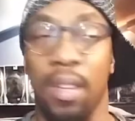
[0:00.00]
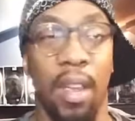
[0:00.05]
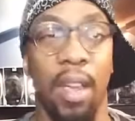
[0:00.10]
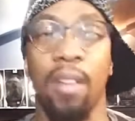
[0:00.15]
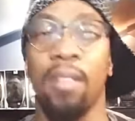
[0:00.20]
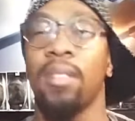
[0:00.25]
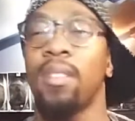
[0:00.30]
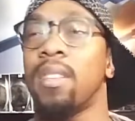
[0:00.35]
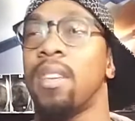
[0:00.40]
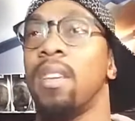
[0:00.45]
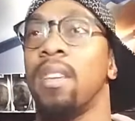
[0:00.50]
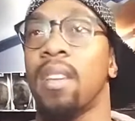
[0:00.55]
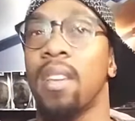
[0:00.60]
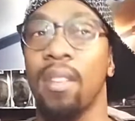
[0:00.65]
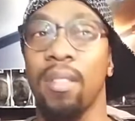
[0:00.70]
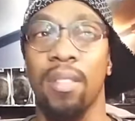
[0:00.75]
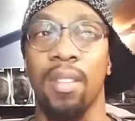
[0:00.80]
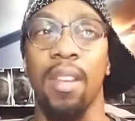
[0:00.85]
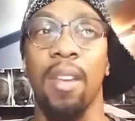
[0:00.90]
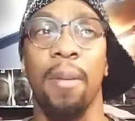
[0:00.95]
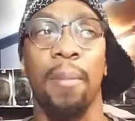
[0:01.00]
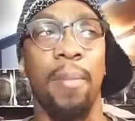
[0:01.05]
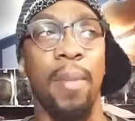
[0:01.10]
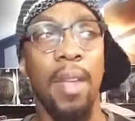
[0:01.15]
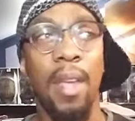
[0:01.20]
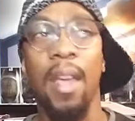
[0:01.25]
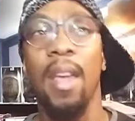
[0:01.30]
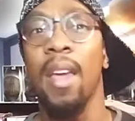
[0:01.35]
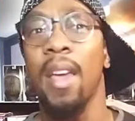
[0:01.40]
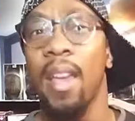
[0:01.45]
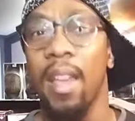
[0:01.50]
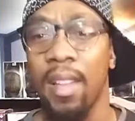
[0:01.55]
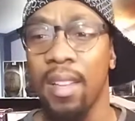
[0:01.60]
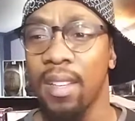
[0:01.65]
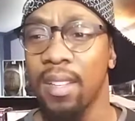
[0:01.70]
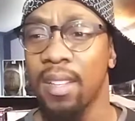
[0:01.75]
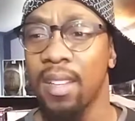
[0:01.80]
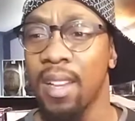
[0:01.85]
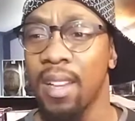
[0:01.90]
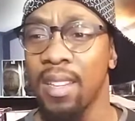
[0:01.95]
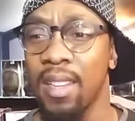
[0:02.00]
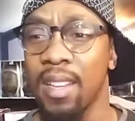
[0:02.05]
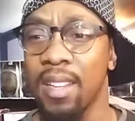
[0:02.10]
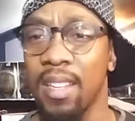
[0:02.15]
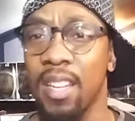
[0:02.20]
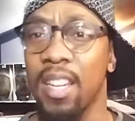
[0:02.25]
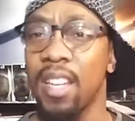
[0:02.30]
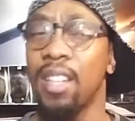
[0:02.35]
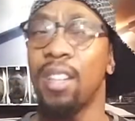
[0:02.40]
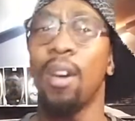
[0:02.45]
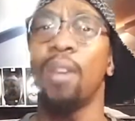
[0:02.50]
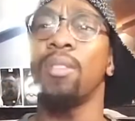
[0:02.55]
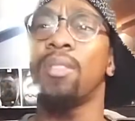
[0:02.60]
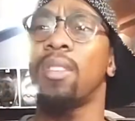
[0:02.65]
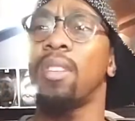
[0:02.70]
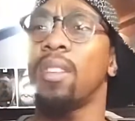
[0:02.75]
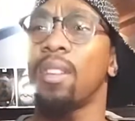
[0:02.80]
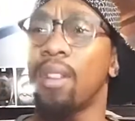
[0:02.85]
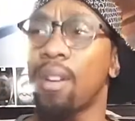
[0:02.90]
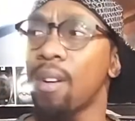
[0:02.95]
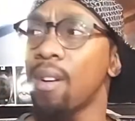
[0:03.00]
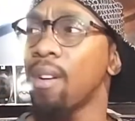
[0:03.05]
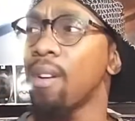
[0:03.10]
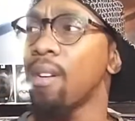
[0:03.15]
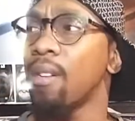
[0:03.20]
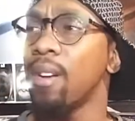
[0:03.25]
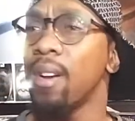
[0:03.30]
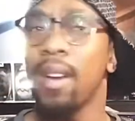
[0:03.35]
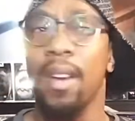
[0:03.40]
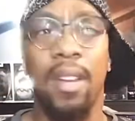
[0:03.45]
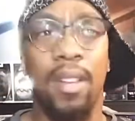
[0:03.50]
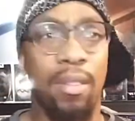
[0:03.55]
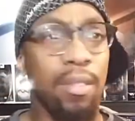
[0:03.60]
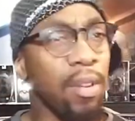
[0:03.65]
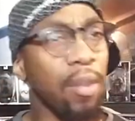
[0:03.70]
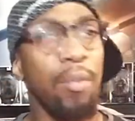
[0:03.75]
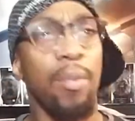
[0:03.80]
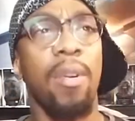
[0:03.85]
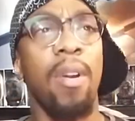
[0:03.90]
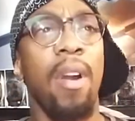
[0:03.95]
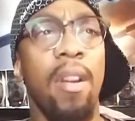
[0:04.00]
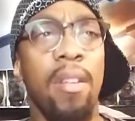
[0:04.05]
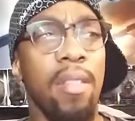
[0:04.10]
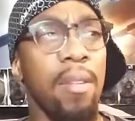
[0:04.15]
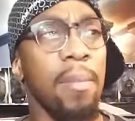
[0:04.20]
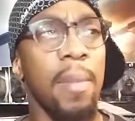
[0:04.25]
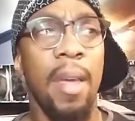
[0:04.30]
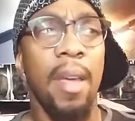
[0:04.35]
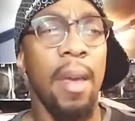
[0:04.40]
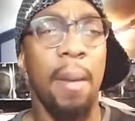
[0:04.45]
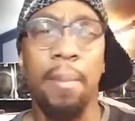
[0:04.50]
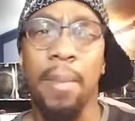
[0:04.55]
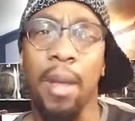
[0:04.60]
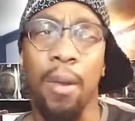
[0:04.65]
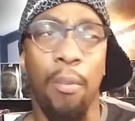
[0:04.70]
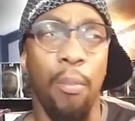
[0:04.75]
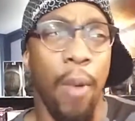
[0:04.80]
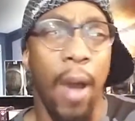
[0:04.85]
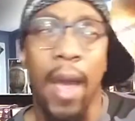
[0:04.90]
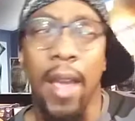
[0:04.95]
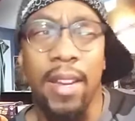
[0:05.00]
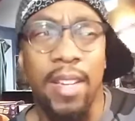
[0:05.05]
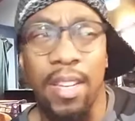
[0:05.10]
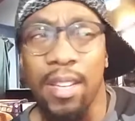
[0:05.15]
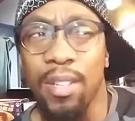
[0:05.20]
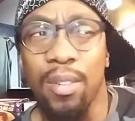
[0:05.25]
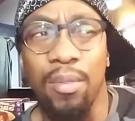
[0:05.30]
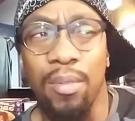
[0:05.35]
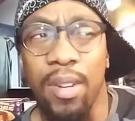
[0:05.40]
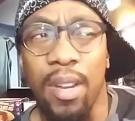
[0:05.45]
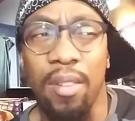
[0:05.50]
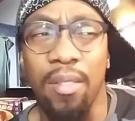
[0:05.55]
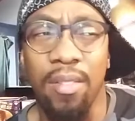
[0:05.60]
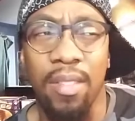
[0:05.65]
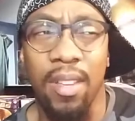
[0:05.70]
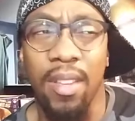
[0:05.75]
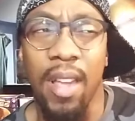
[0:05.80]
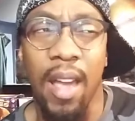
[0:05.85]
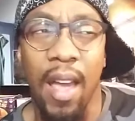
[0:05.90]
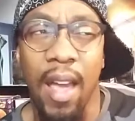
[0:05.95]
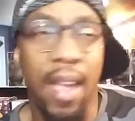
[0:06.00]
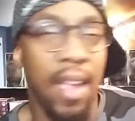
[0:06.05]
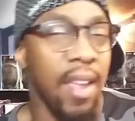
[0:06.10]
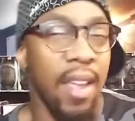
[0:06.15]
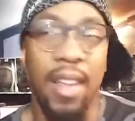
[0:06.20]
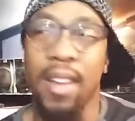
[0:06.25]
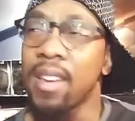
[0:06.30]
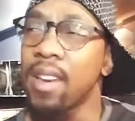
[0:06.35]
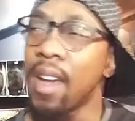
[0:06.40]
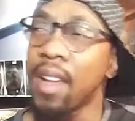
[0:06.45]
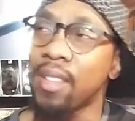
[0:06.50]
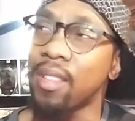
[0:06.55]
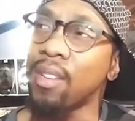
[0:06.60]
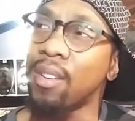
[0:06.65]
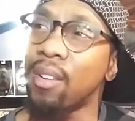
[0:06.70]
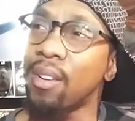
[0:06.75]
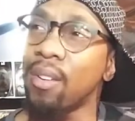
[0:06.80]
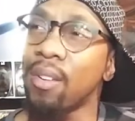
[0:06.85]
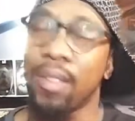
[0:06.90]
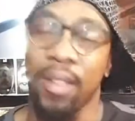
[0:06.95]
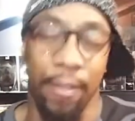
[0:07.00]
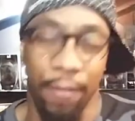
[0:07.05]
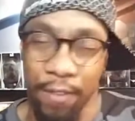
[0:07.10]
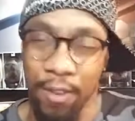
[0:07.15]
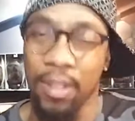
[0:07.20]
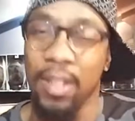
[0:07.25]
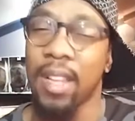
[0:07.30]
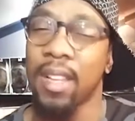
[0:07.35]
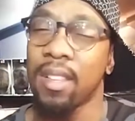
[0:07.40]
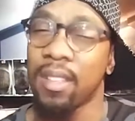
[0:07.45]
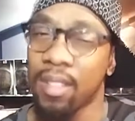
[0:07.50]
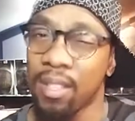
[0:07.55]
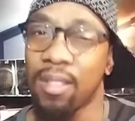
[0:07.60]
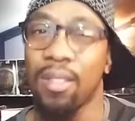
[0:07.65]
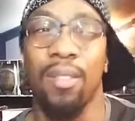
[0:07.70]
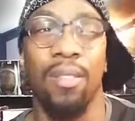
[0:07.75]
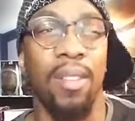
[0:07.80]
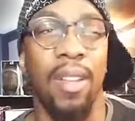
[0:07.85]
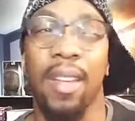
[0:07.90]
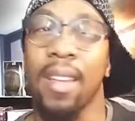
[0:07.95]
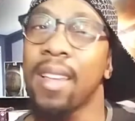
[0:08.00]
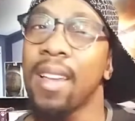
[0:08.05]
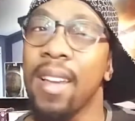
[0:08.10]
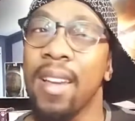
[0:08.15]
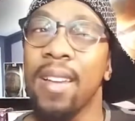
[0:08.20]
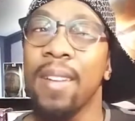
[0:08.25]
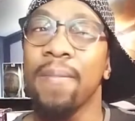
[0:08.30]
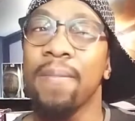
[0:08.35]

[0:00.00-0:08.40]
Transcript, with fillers: Kills him, and then he goes to the girl. You're like, where are them? I'm like, why did you kill the guy and not the girl? If you're like, so like,